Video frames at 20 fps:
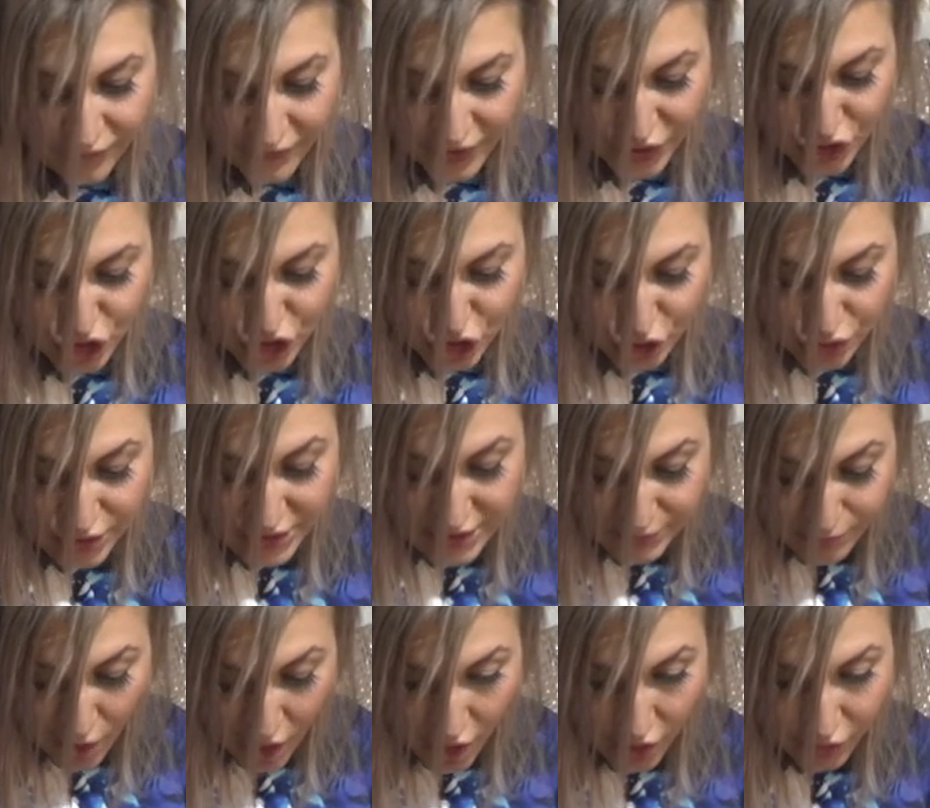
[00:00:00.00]
fish
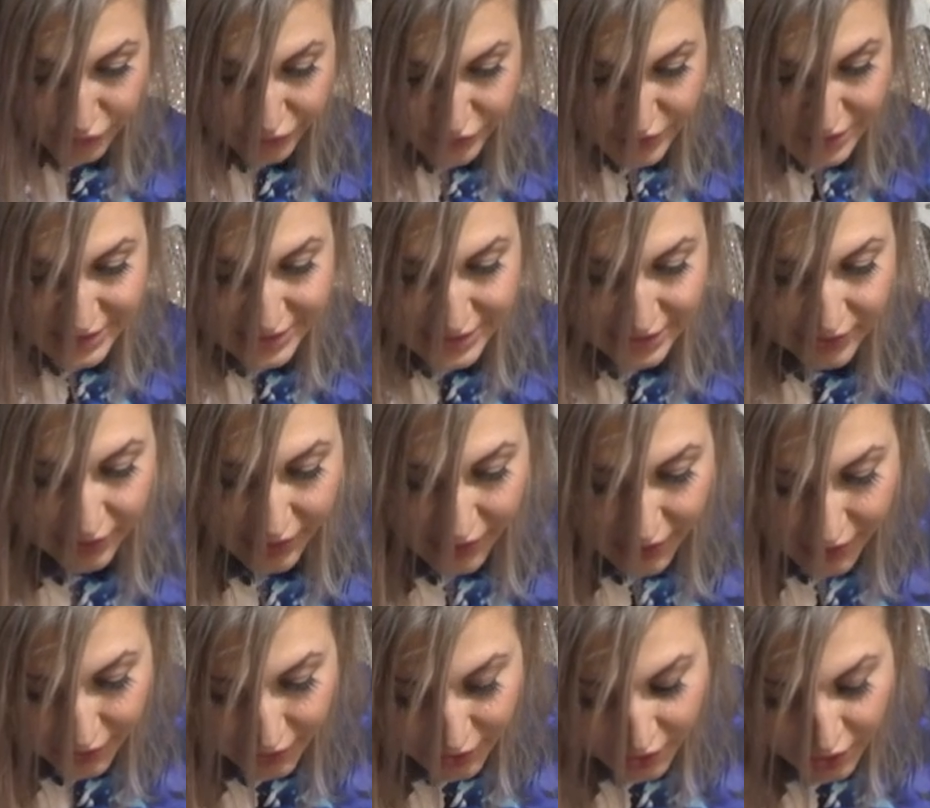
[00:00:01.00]
small for
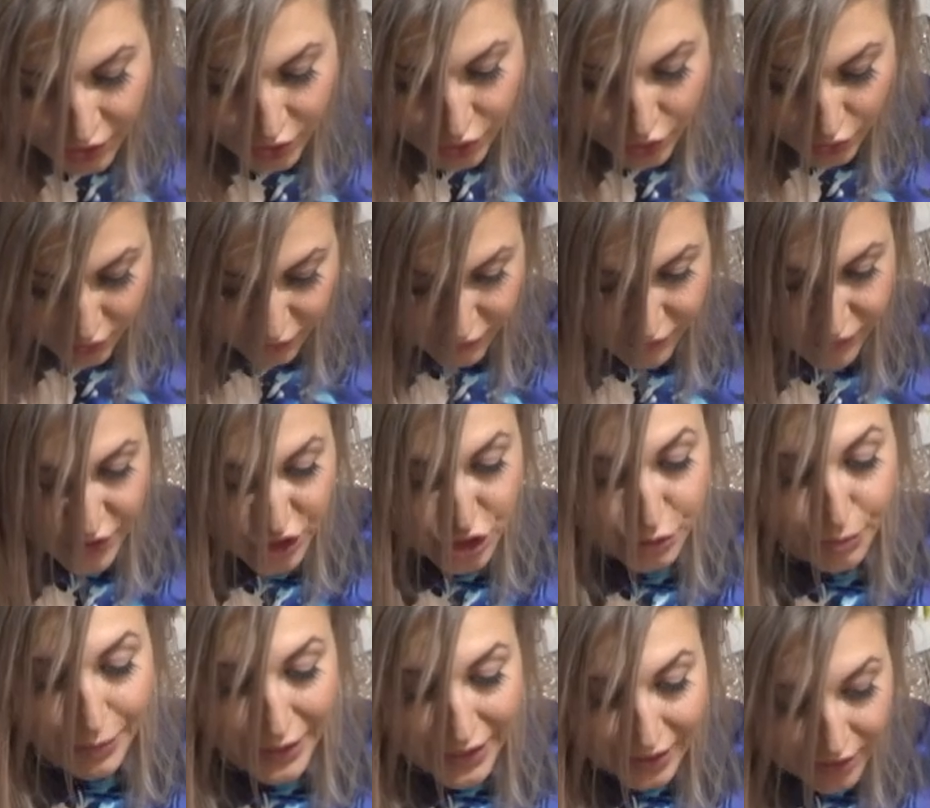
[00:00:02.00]
steelhead. You can fish
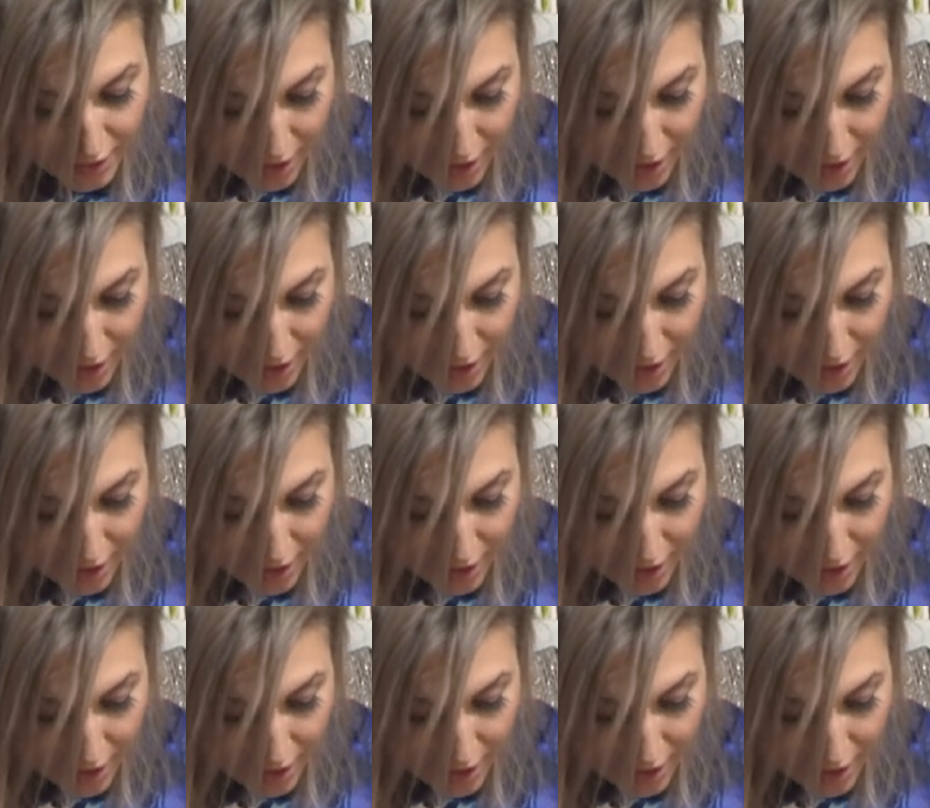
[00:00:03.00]
big